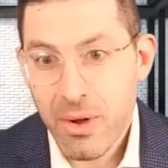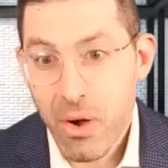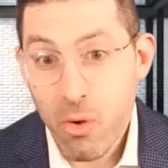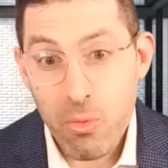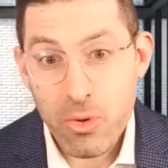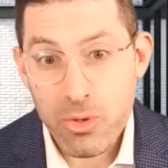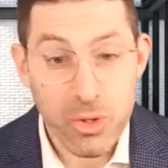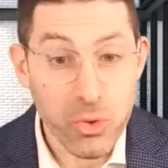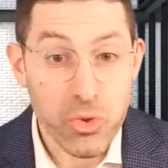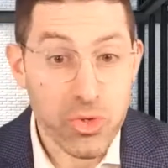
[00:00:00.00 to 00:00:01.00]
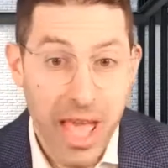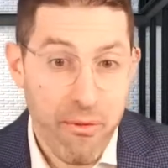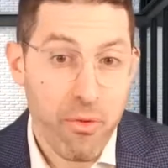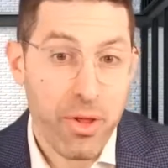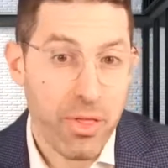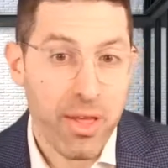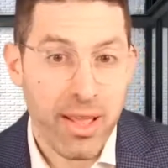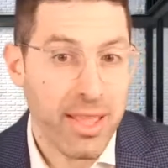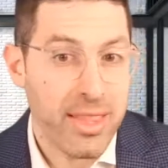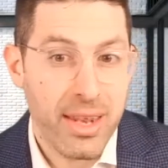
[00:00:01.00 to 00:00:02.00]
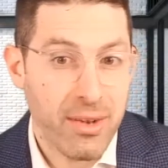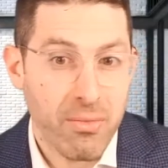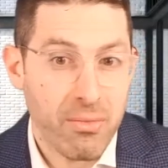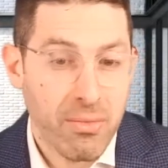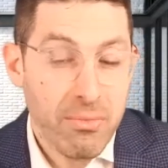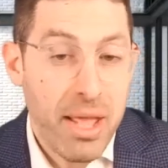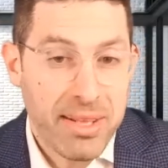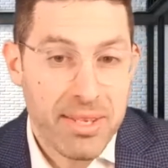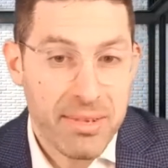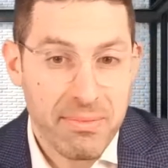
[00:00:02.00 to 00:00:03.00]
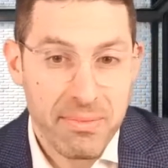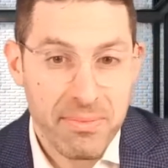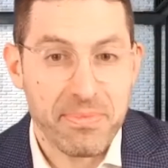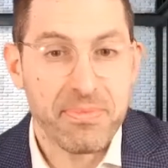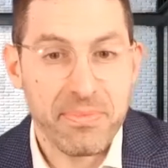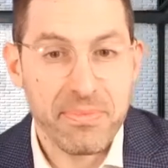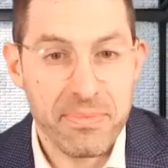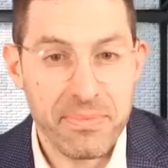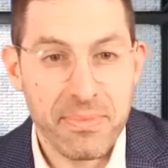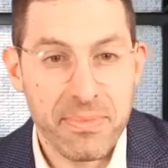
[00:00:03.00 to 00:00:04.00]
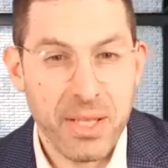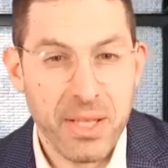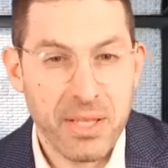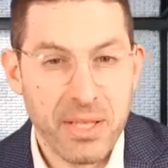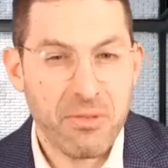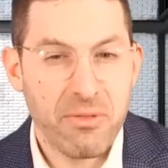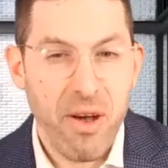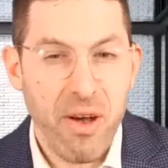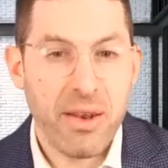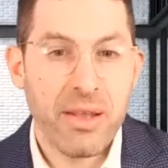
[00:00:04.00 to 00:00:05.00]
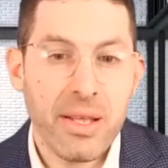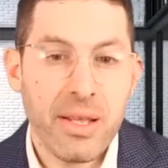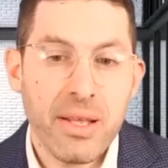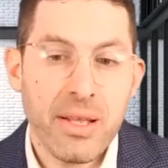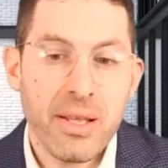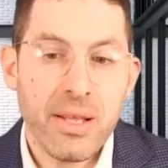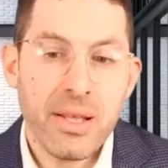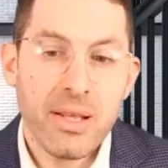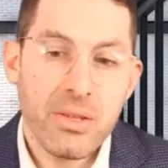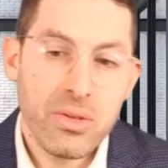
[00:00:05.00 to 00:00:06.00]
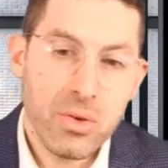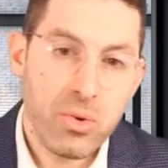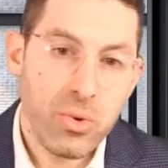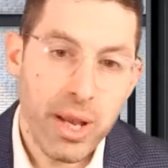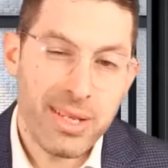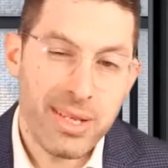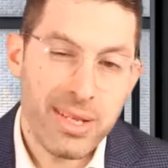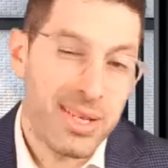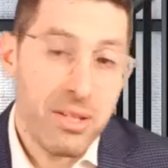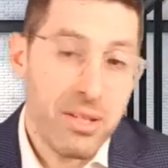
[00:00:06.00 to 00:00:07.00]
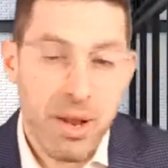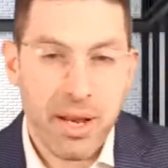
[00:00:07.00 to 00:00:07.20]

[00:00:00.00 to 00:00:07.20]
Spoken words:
almost lose everything and then it makes it. It's fun to, and it's exhilarating